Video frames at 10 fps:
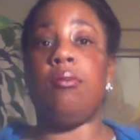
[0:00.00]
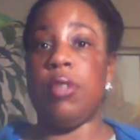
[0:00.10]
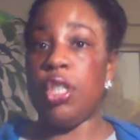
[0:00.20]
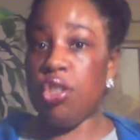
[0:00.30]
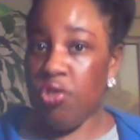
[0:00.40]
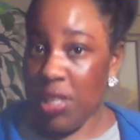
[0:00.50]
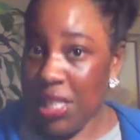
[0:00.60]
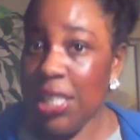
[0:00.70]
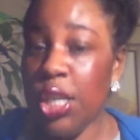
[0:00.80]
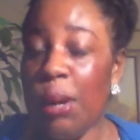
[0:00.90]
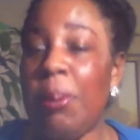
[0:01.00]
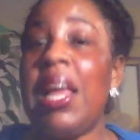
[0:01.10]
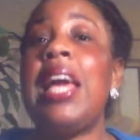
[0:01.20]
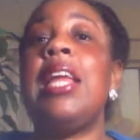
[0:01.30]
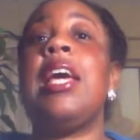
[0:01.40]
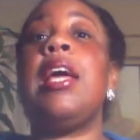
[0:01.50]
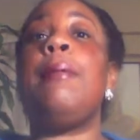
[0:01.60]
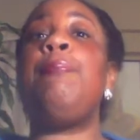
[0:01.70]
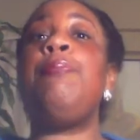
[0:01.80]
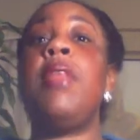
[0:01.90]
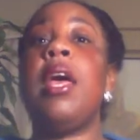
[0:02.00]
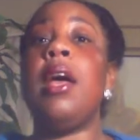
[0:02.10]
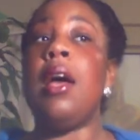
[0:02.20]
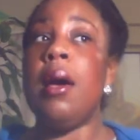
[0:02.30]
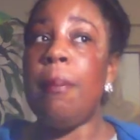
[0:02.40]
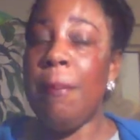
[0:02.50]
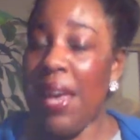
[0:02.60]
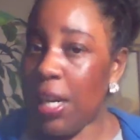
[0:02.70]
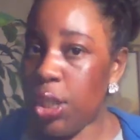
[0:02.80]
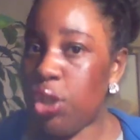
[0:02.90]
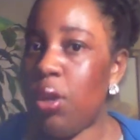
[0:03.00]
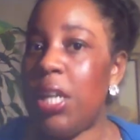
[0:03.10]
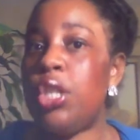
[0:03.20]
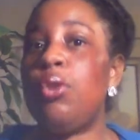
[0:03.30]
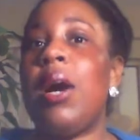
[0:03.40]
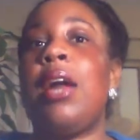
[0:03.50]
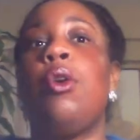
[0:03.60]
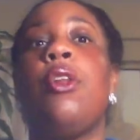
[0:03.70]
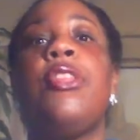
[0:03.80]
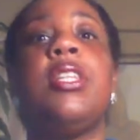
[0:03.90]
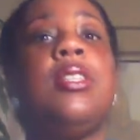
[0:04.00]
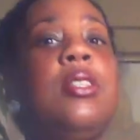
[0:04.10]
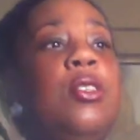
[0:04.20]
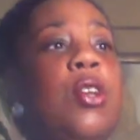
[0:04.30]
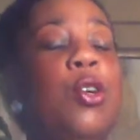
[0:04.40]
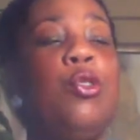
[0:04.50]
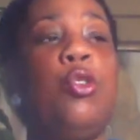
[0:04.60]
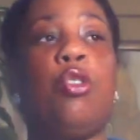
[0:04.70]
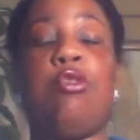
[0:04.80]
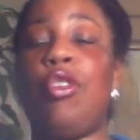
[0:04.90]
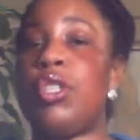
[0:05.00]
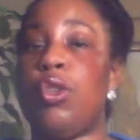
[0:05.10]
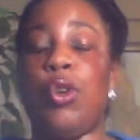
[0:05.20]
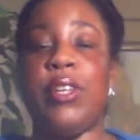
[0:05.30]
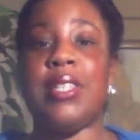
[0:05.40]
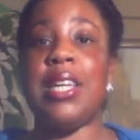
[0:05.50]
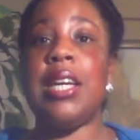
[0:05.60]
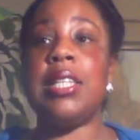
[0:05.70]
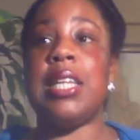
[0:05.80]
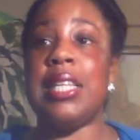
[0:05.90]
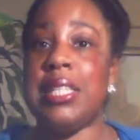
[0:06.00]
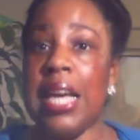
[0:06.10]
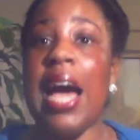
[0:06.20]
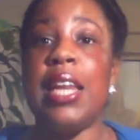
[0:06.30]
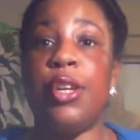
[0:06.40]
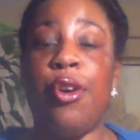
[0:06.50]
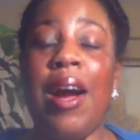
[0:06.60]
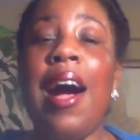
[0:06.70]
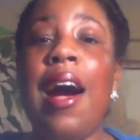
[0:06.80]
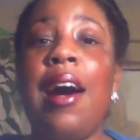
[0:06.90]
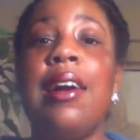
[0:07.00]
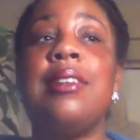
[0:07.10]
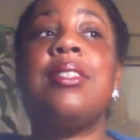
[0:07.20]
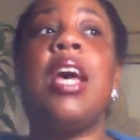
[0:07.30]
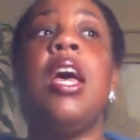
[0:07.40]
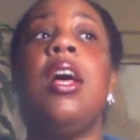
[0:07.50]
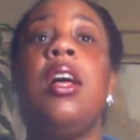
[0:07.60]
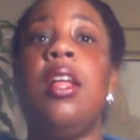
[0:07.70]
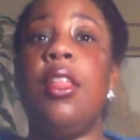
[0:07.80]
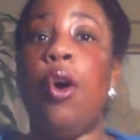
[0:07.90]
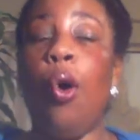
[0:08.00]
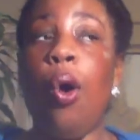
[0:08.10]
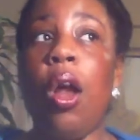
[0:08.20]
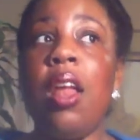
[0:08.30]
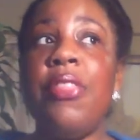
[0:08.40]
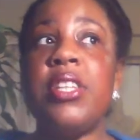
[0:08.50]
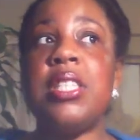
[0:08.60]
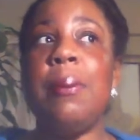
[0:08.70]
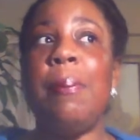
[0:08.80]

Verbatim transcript: strategic planning, making sure that you got all the, you know, you're crossing all your T's and dotting your I's all of this